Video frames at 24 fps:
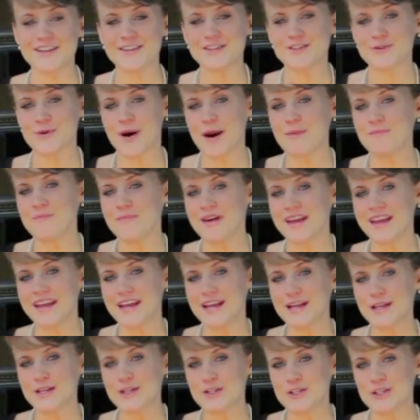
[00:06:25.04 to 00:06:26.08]
So I'm
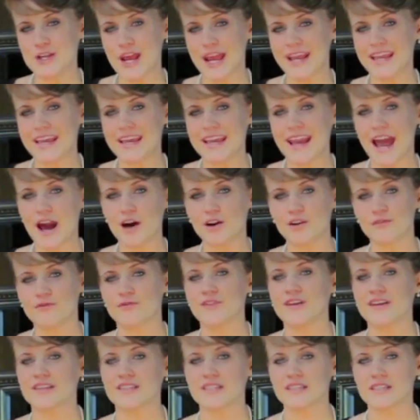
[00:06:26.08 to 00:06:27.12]
checking out of
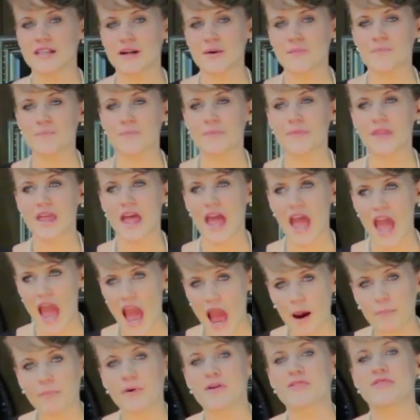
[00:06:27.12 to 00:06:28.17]
this
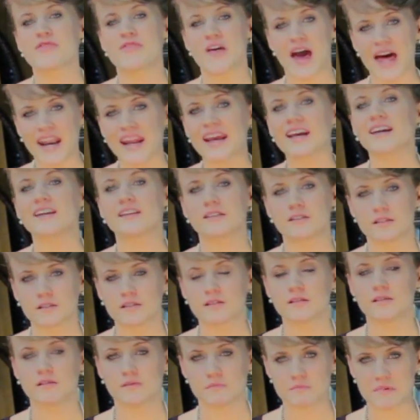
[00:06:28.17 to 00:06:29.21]
apathetic
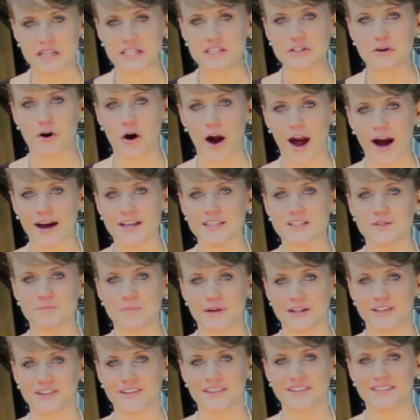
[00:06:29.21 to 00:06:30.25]
mental
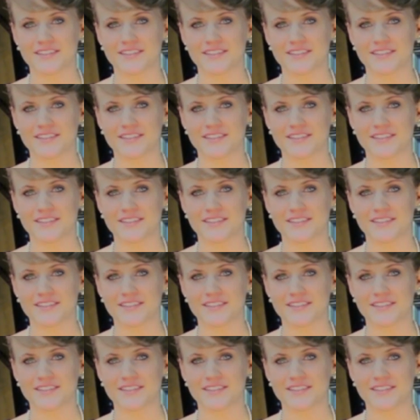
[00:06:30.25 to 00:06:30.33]
hospital.